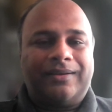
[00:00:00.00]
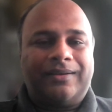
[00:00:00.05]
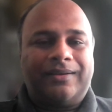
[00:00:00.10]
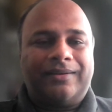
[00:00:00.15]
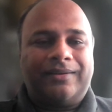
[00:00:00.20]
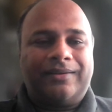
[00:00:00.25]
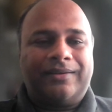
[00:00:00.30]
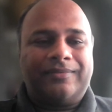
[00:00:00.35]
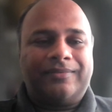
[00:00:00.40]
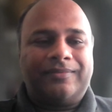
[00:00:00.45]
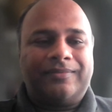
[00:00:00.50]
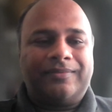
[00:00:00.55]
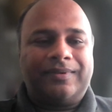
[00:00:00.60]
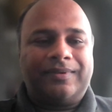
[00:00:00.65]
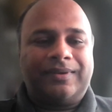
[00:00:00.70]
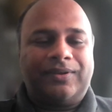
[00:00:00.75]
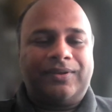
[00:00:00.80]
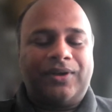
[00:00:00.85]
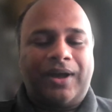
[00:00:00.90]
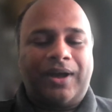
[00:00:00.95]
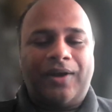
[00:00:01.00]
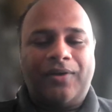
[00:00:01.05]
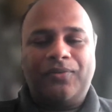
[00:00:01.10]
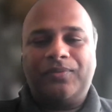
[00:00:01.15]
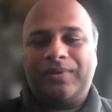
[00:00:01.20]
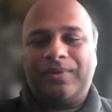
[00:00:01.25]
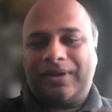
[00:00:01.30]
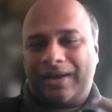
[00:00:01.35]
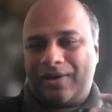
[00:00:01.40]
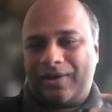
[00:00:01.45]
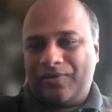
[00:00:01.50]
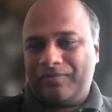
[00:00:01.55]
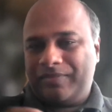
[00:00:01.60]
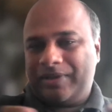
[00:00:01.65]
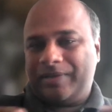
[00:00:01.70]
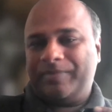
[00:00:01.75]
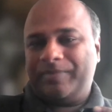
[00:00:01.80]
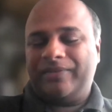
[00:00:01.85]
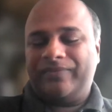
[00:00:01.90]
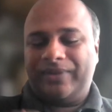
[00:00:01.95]
how
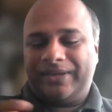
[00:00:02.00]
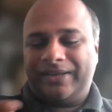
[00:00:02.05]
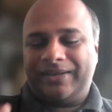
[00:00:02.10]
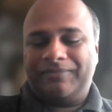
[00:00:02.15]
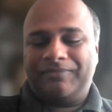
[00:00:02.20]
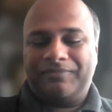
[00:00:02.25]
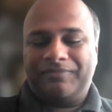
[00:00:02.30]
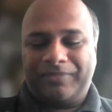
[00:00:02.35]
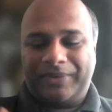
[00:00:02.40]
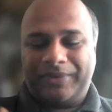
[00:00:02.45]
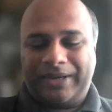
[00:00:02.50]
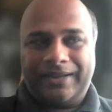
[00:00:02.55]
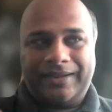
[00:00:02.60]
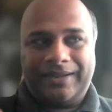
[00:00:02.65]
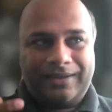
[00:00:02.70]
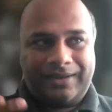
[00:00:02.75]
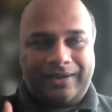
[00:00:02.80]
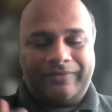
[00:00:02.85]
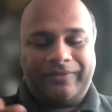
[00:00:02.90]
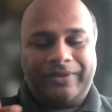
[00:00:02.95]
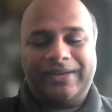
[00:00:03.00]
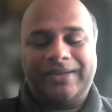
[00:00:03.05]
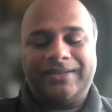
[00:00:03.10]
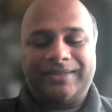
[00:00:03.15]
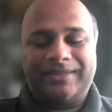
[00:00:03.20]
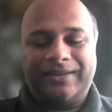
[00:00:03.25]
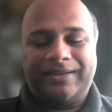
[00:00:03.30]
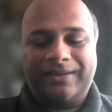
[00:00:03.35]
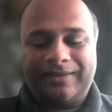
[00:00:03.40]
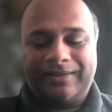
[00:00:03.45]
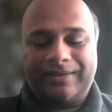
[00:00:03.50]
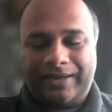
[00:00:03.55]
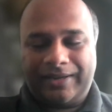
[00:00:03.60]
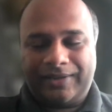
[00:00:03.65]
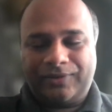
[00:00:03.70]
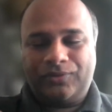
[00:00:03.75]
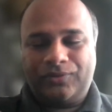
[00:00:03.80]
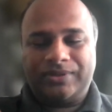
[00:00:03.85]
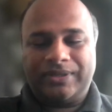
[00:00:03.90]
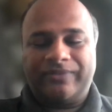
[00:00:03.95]
maybe we can bring awareness
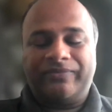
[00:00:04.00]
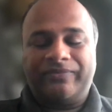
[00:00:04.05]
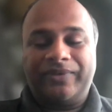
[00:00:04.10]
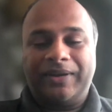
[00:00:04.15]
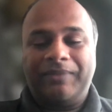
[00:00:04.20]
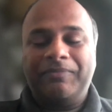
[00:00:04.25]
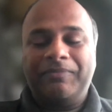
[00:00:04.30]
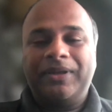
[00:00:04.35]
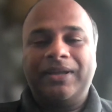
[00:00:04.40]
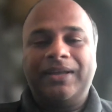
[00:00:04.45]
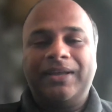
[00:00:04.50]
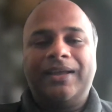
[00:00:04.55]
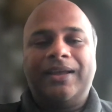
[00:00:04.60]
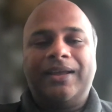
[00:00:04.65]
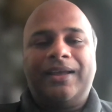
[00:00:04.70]
like using film.